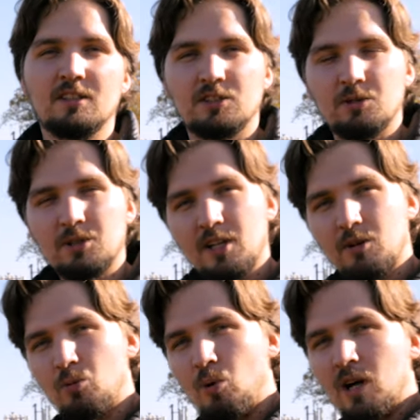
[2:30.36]
So you
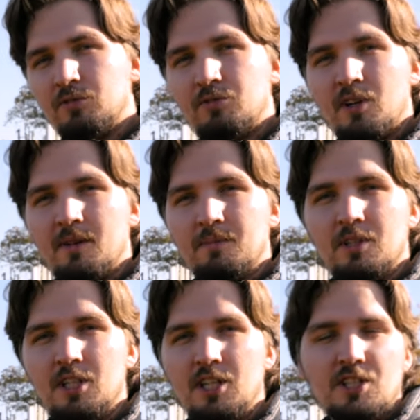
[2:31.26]
take one frame,
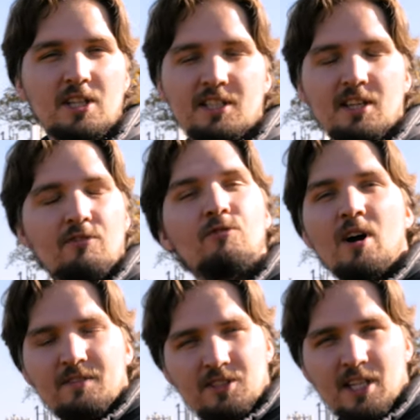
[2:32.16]
each let's say
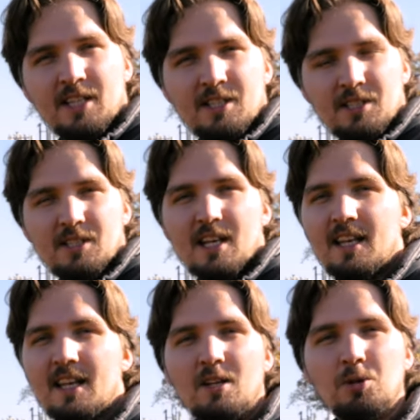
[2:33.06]
5 seconds,
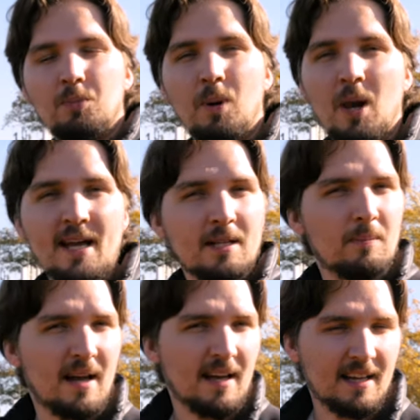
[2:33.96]
and then you play
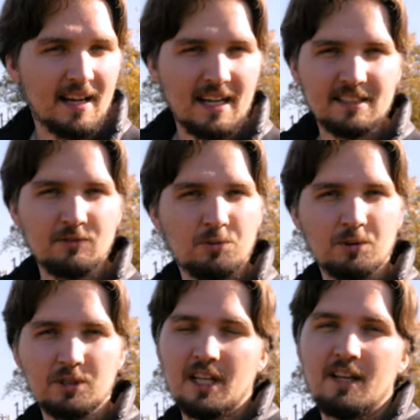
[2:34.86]
it back as if it
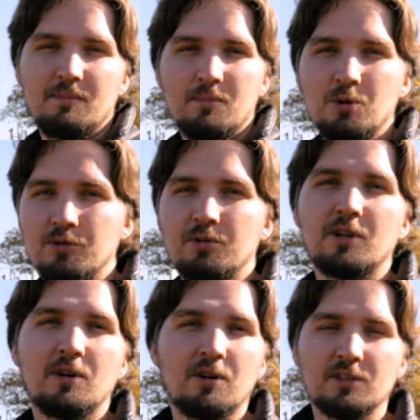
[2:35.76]
was a movie
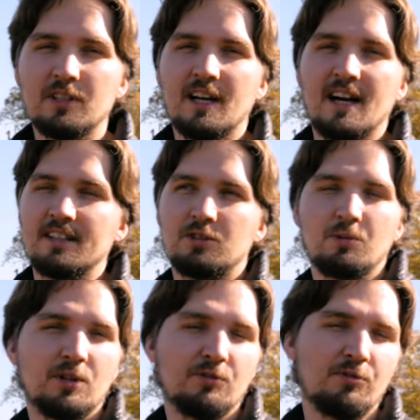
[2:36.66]
recording at
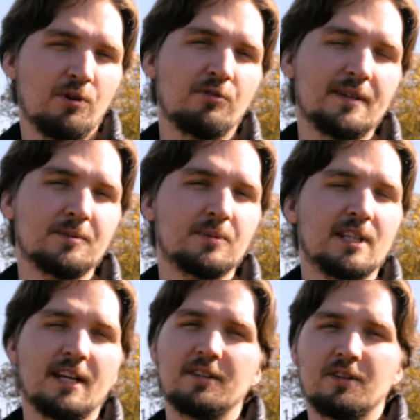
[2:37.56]
24 frames per
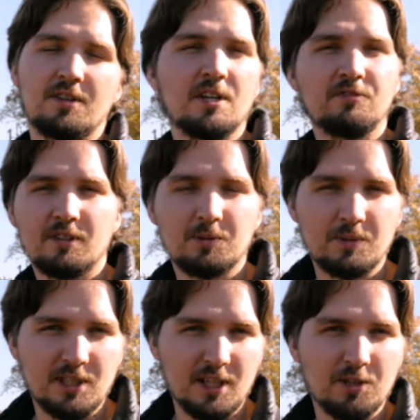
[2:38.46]
second or 30 frames
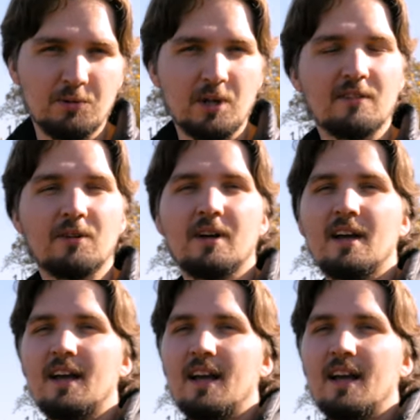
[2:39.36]
per second or whatever.